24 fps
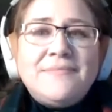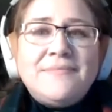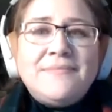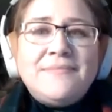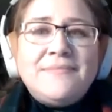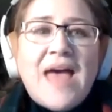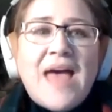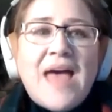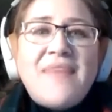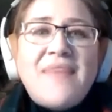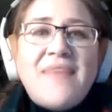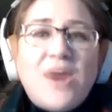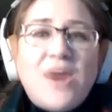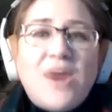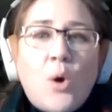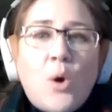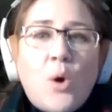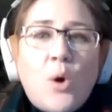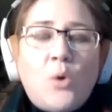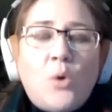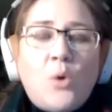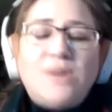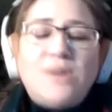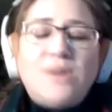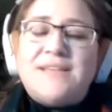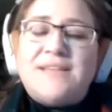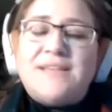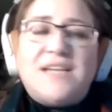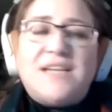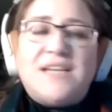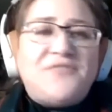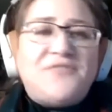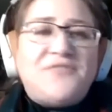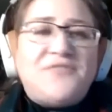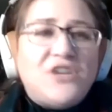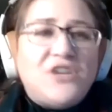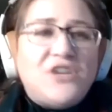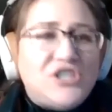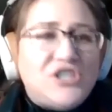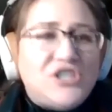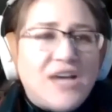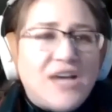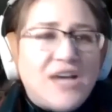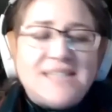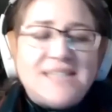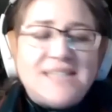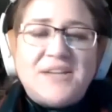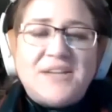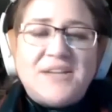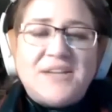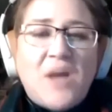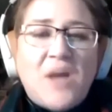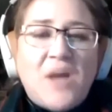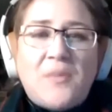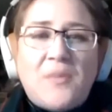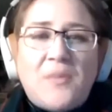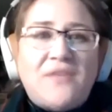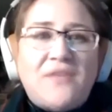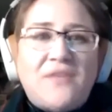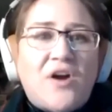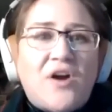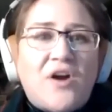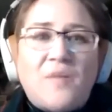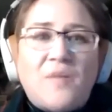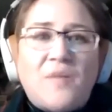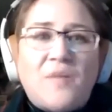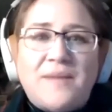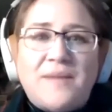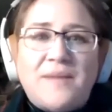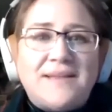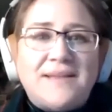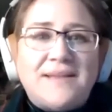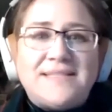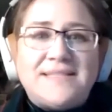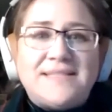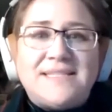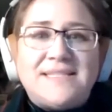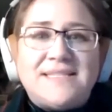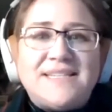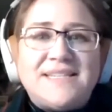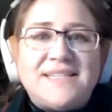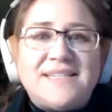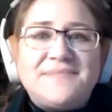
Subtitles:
And then hold it for just a couple of heartbeats.